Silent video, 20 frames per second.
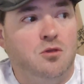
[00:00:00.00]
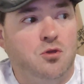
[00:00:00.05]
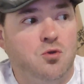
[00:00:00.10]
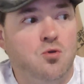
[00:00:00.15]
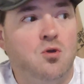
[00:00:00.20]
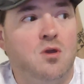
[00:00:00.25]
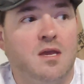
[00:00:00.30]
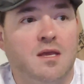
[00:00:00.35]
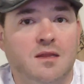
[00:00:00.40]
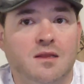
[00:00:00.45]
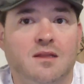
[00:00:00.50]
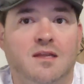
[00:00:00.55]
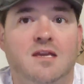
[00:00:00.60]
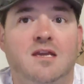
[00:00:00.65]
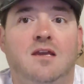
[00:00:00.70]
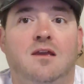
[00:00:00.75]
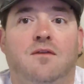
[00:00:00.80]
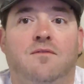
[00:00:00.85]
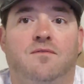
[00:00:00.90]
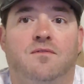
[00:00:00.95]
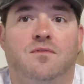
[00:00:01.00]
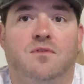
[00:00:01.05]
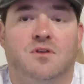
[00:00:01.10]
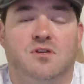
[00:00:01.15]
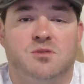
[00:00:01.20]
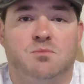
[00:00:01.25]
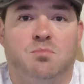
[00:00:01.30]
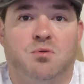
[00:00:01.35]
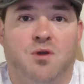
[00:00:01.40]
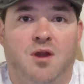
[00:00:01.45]
You can leave
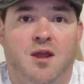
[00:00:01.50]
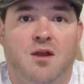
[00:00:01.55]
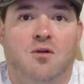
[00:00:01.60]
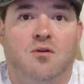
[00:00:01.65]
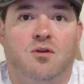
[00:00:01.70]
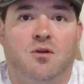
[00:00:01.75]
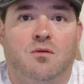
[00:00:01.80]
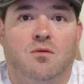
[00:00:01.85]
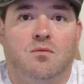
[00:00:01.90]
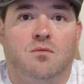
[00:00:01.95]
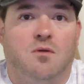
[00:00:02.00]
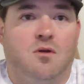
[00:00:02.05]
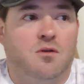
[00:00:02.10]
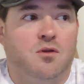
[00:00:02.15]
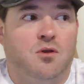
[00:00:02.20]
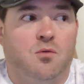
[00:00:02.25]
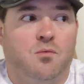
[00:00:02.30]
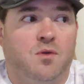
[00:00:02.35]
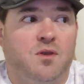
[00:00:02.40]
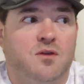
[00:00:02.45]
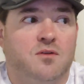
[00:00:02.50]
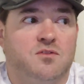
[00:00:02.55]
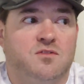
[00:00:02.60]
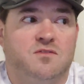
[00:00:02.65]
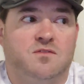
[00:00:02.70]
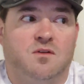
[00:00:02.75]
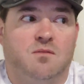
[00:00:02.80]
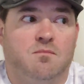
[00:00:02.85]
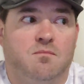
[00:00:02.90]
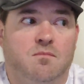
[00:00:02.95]
this braid on your
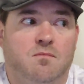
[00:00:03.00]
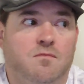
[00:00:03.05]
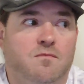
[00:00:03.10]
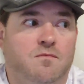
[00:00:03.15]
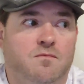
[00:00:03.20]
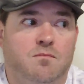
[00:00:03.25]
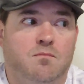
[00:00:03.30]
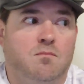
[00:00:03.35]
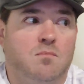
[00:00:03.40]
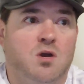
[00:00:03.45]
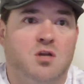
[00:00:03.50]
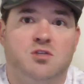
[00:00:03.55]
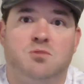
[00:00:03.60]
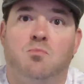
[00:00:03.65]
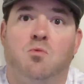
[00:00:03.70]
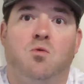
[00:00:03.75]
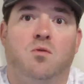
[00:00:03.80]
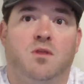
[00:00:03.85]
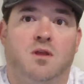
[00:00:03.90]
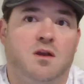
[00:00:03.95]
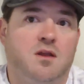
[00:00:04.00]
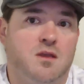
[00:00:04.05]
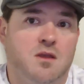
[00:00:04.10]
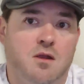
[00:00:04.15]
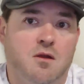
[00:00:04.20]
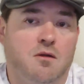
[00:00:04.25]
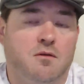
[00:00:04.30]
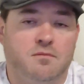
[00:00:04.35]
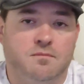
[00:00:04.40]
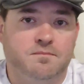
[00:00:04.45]
reels for much more than a
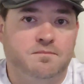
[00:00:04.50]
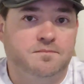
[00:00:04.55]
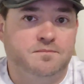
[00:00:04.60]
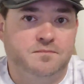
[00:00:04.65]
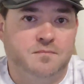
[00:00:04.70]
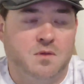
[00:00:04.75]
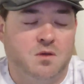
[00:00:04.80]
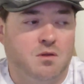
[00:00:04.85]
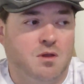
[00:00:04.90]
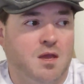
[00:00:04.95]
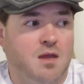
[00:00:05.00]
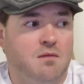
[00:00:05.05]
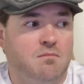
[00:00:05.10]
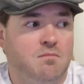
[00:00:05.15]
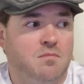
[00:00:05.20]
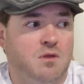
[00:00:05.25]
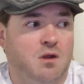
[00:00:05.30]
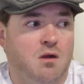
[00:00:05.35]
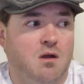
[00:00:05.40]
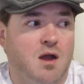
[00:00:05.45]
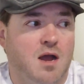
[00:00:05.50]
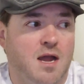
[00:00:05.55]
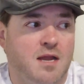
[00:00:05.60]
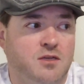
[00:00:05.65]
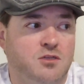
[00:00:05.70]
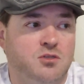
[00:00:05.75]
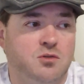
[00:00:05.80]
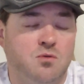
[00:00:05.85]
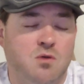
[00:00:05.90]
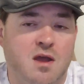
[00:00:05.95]
year. Okay, I
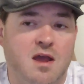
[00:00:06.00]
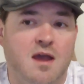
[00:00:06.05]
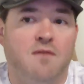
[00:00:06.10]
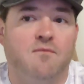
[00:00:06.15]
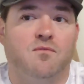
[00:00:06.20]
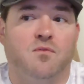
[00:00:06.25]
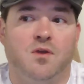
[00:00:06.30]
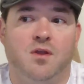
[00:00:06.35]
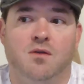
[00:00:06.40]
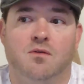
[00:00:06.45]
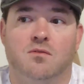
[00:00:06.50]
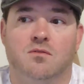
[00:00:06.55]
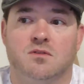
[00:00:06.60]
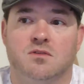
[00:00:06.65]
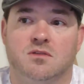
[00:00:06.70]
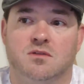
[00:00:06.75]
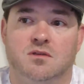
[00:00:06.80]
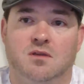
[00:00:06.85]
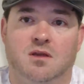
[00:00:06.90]
do have reels